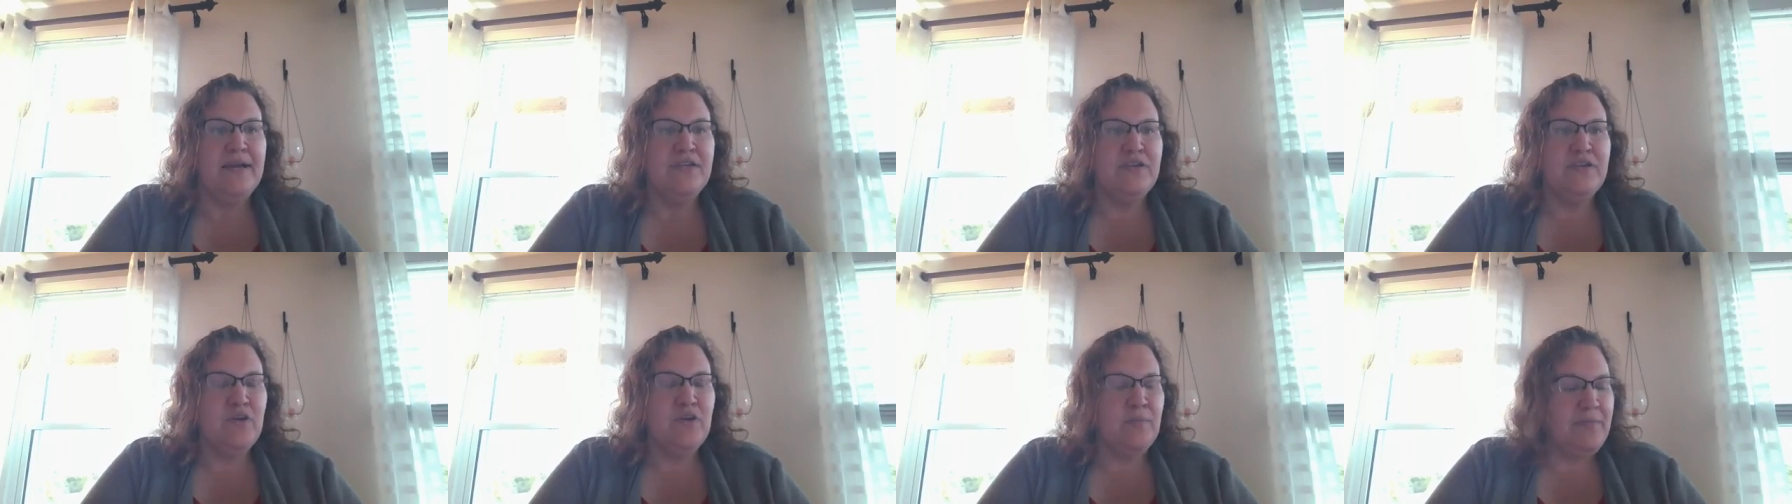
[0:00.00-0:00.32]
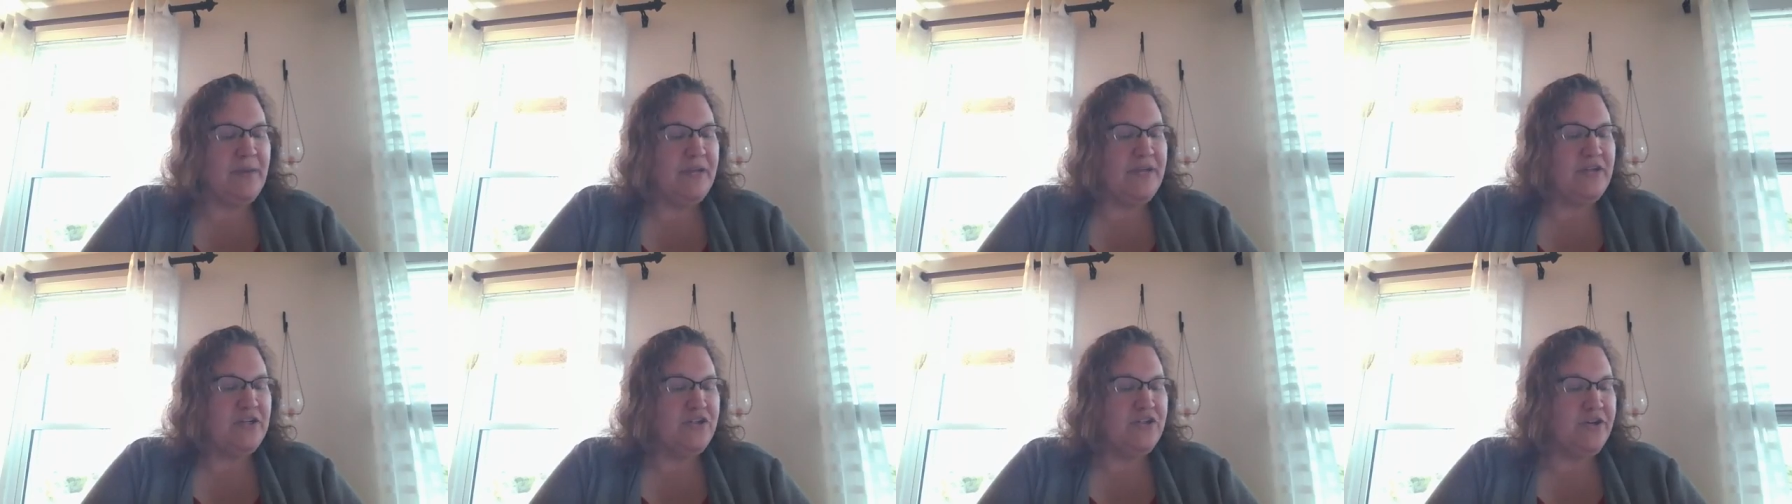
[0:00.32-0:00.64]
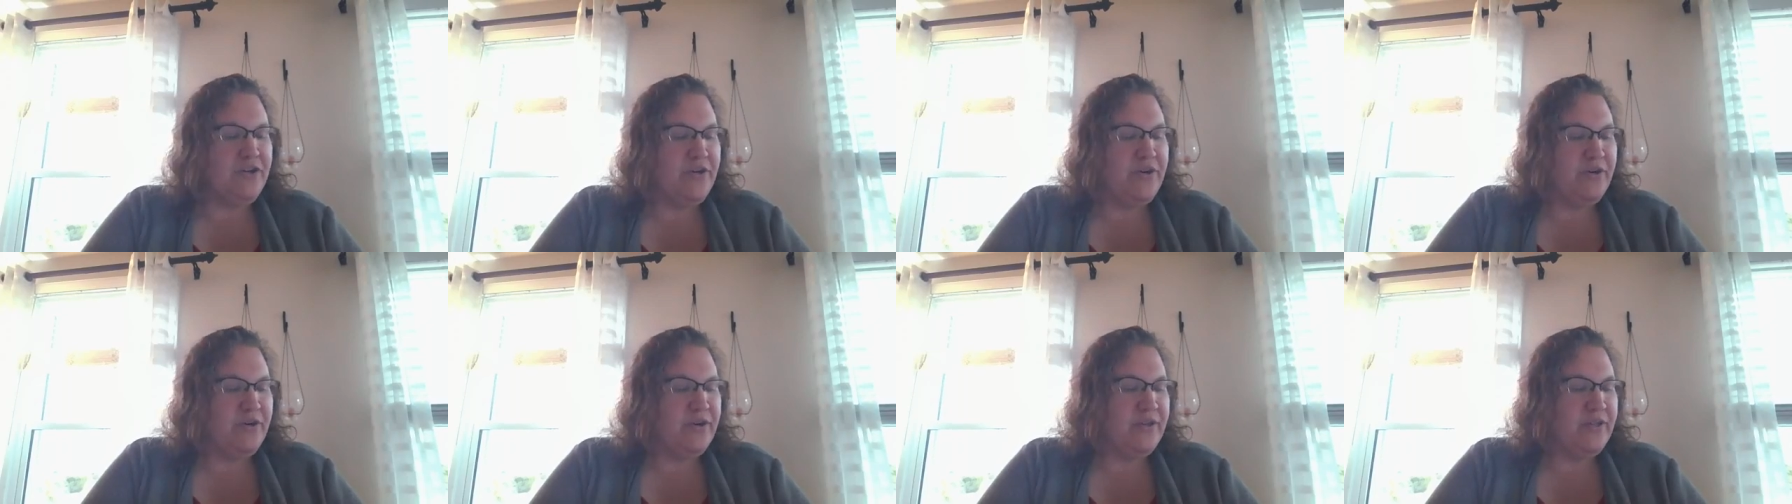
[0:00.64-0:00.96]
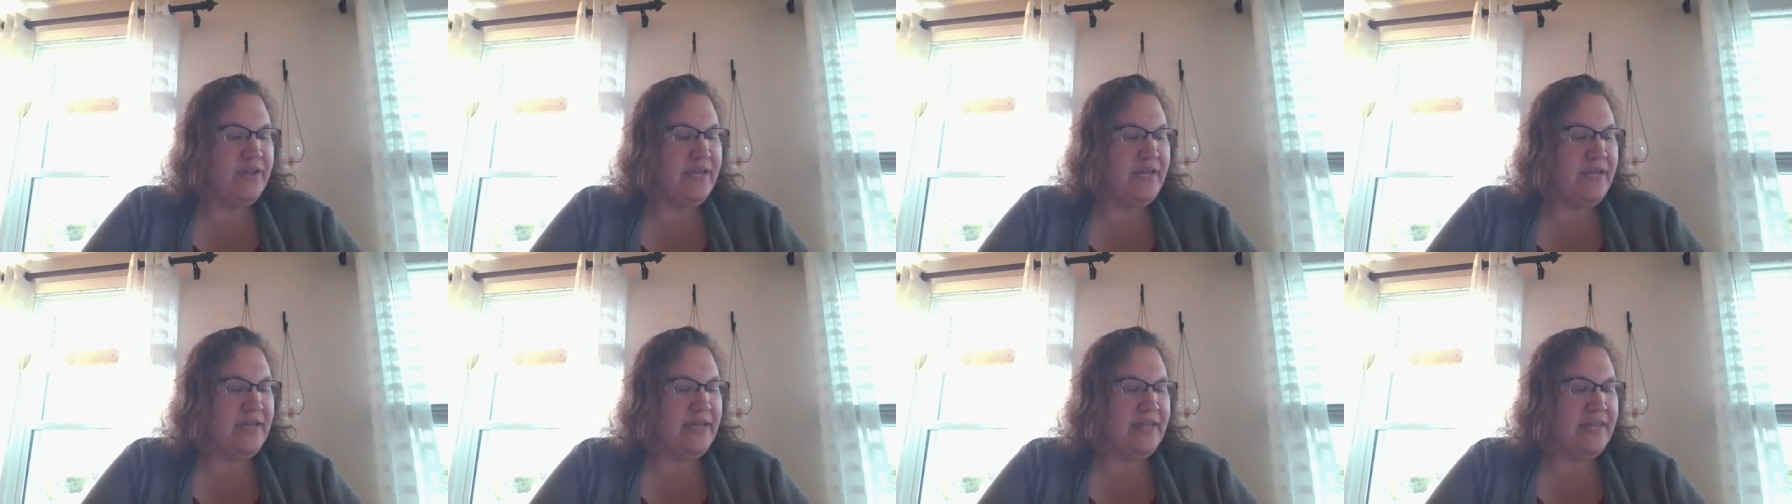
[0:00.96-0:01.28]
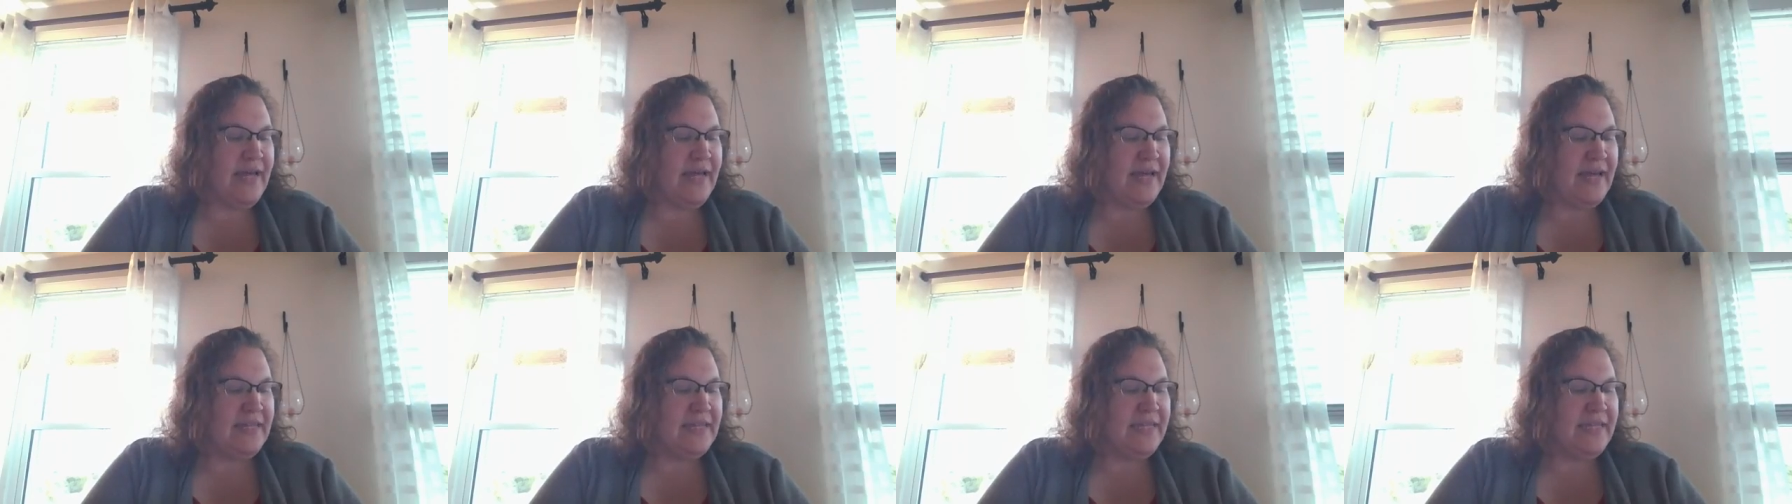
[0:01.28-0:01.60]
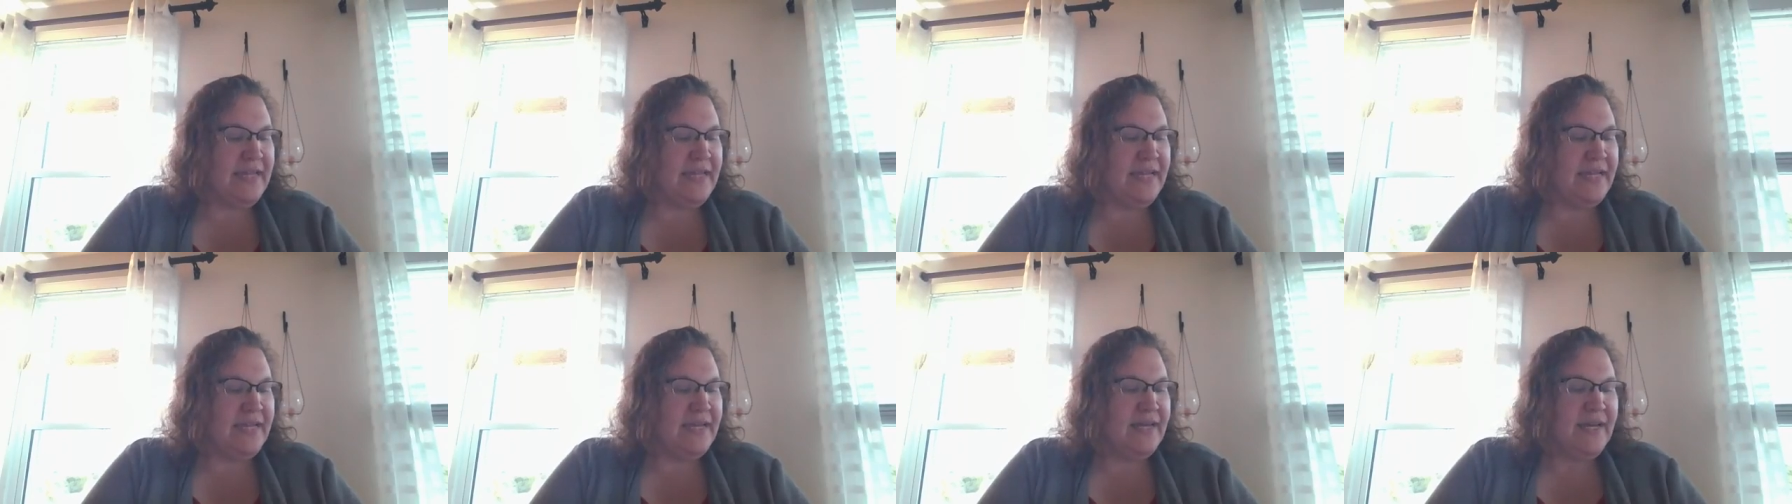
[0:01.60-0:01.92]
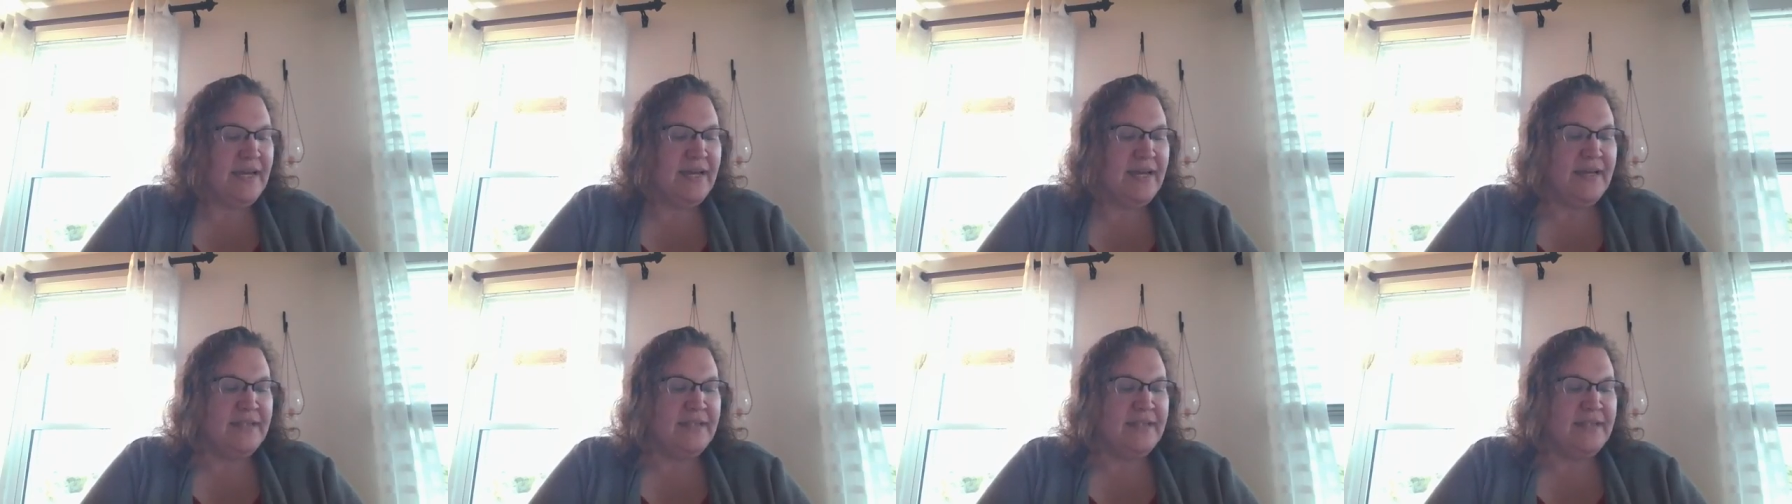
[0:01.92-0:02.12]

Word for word: So make sure you're clicking that link